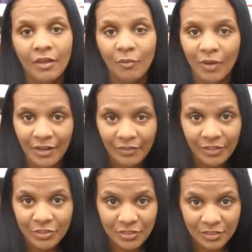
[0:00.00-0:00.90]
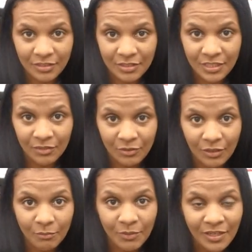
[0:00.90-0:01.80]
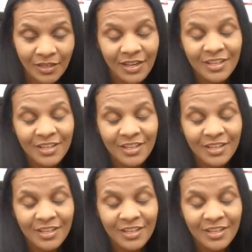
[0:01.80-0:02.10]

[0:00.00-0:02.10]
why are they just going to single out me?